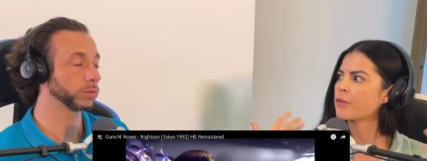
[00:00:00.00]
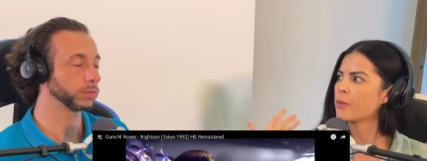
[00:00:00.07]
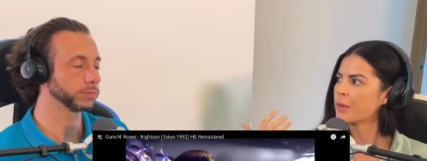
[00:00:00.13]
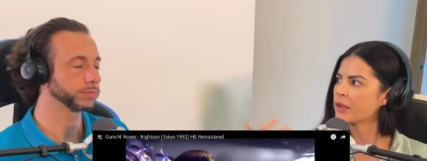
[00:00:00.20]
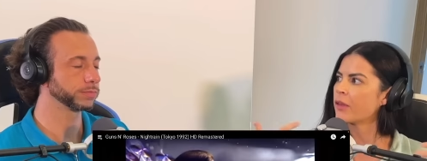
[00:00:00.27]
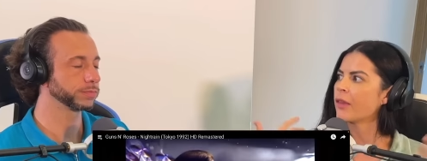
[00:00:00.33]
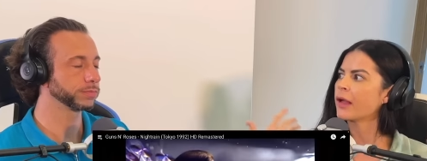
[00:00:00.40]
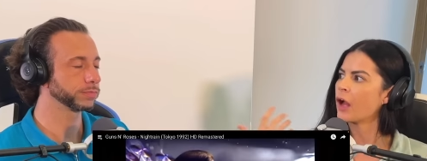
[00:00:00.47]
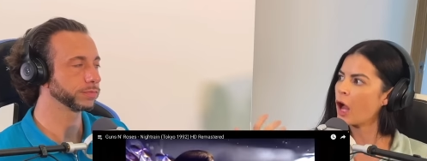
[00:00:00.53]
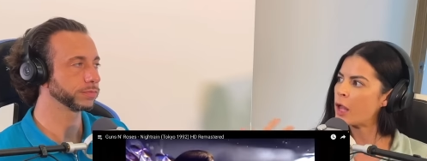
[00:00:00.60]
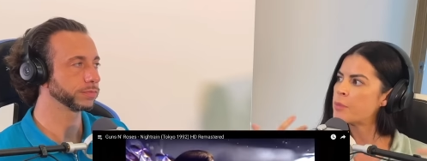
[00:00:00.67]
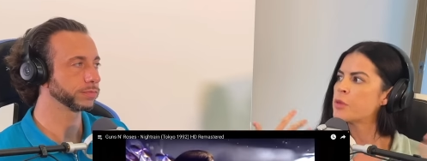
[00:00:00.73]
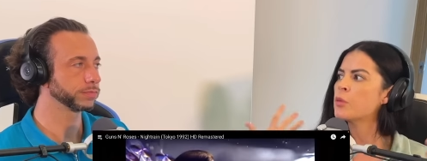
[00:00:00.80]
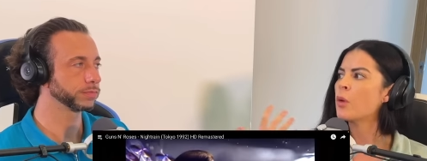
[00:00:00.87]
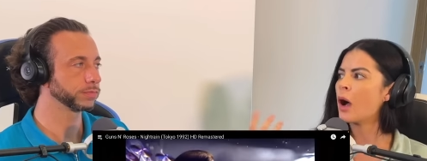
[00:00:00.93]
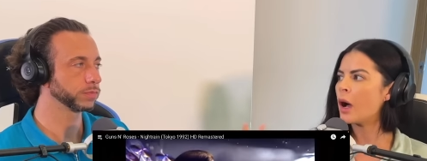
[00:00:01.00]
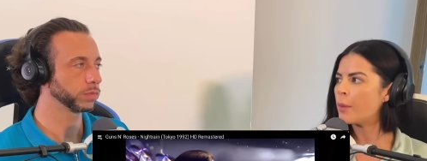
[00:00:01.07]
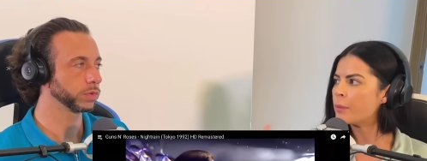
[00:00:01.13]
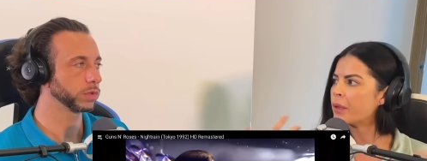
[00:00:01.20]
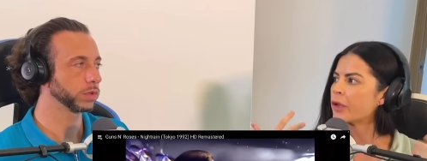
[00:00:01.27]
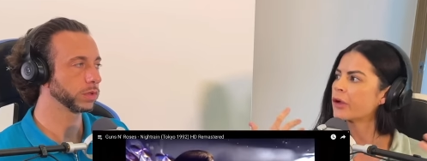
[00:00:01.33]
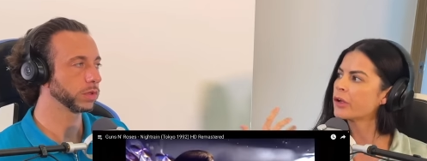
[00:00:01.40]
Speaker 1: like something to like hype you
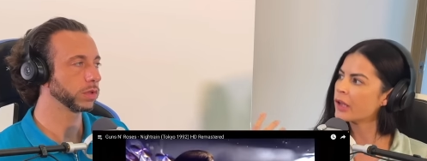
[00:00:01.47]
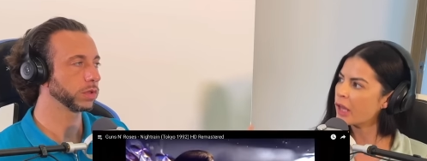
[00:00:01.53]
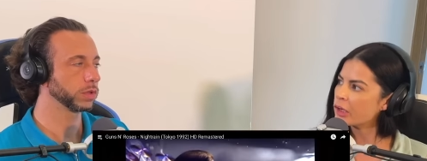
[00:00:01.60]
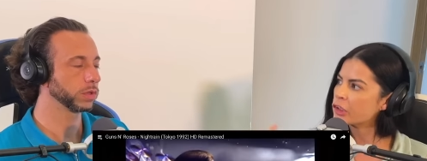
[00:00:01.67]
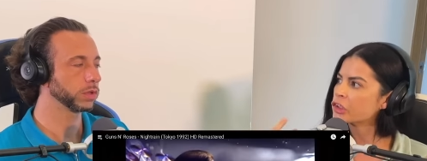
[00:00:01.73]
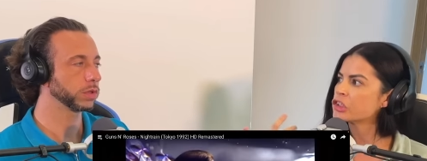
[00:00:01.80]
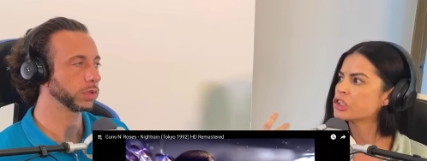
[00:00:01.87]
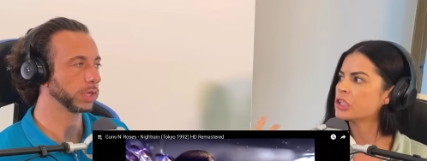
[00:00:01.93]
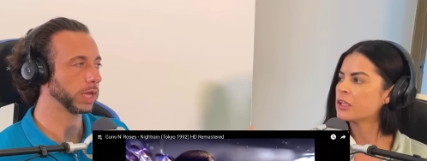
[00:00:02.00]
up and good energy.